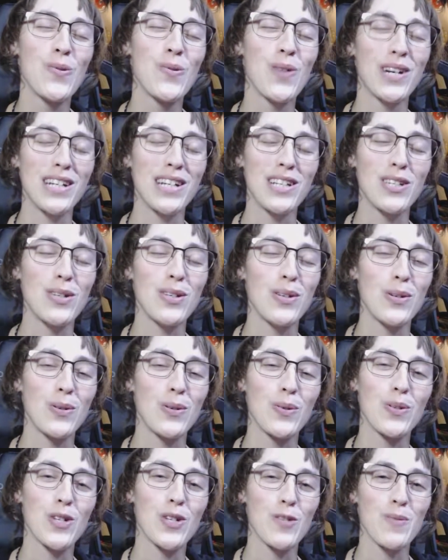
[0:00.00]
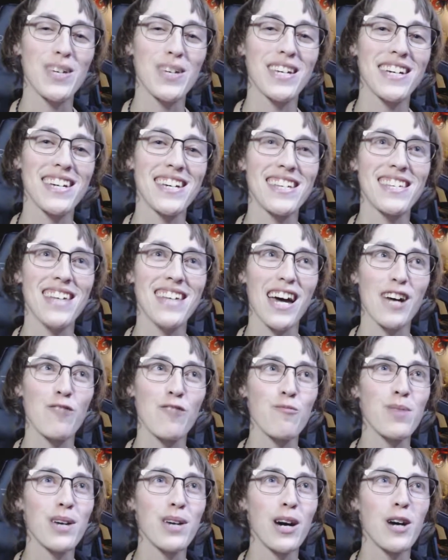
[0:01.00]
wanting to do, just because
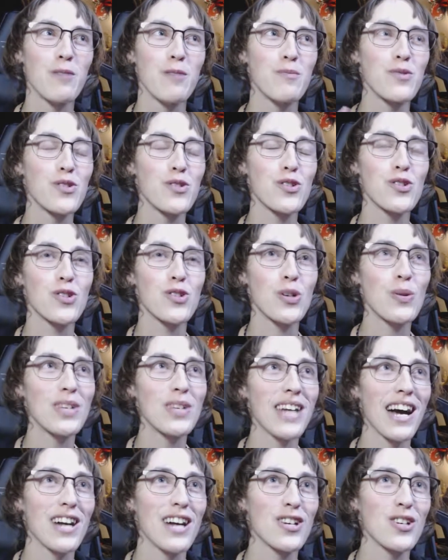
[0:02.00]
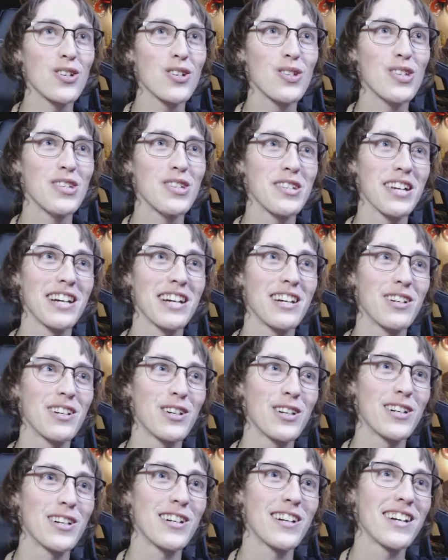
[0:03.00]
I've become so attached to this
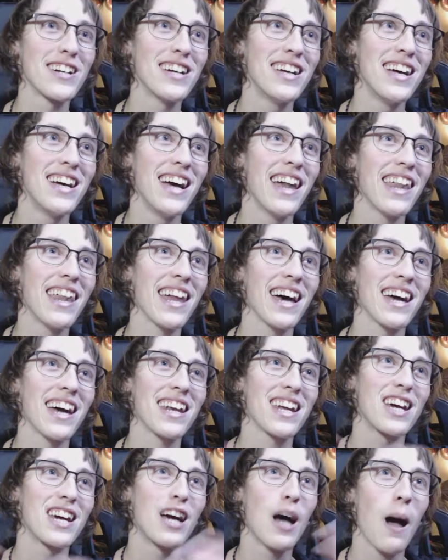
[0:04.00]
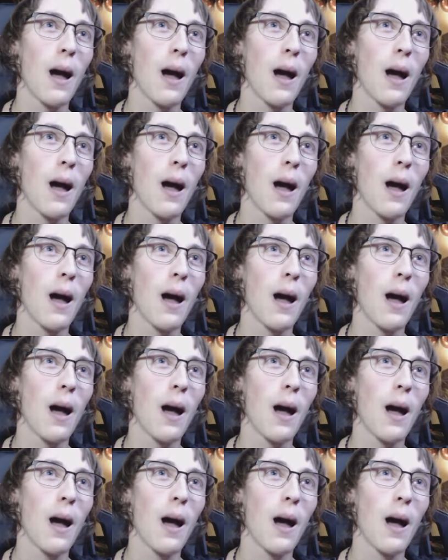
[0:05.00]
character that